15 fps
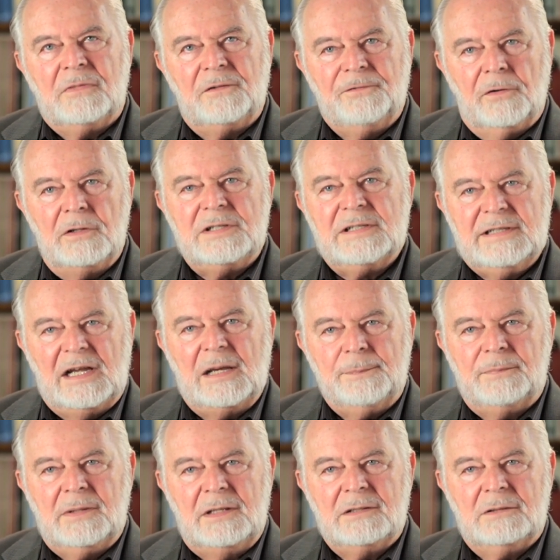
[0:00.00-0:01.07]
The first
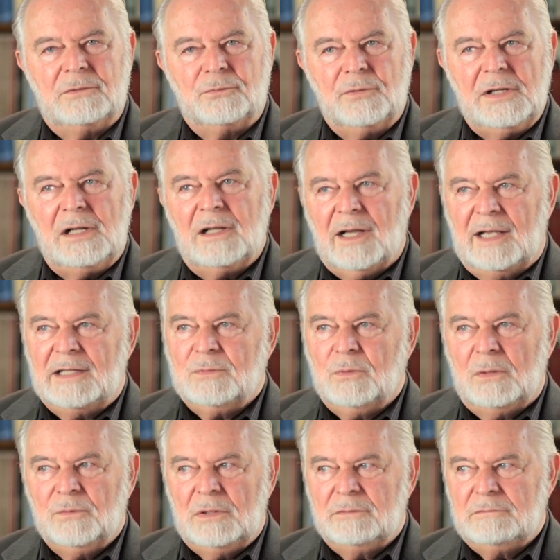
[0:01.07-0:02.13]
step is to realize
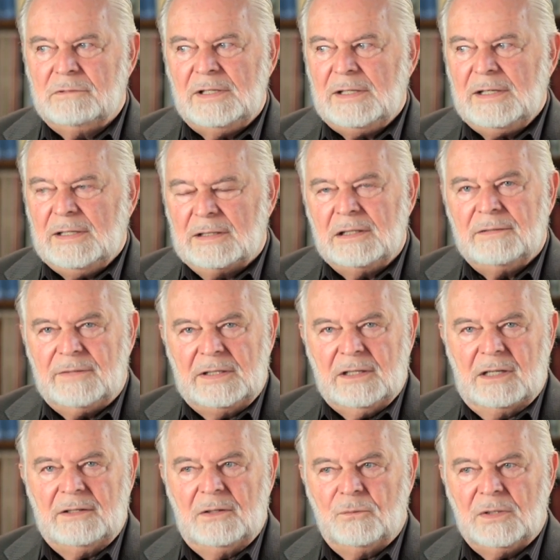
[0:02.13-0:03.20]
what we're really living
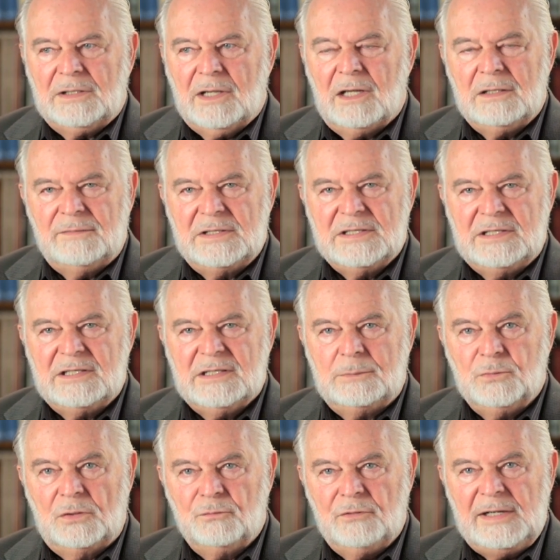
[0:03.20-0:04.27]
under, what kind of a
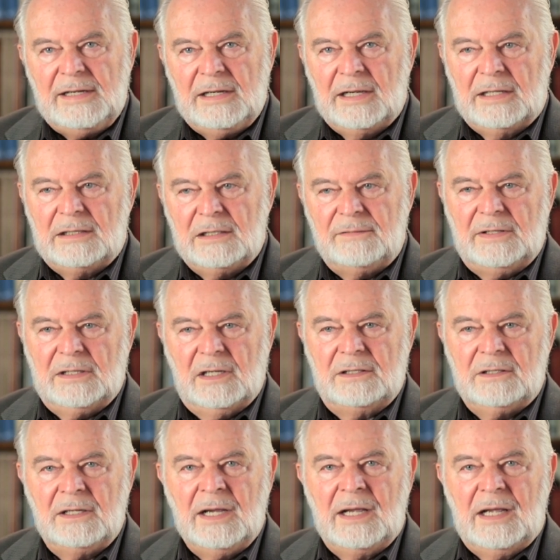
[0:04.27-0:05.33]
system we're really living
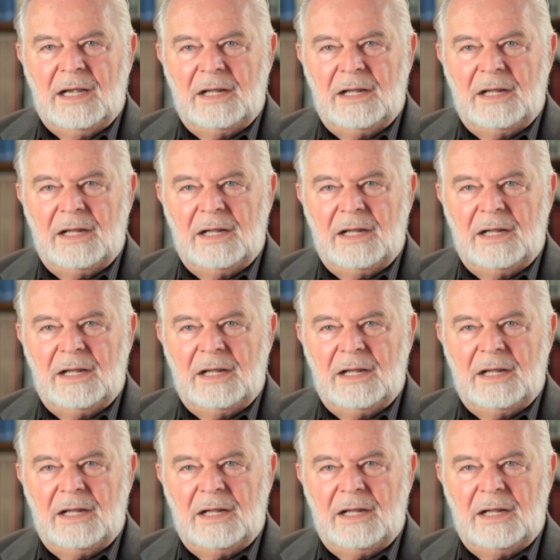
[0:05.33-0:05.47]
under,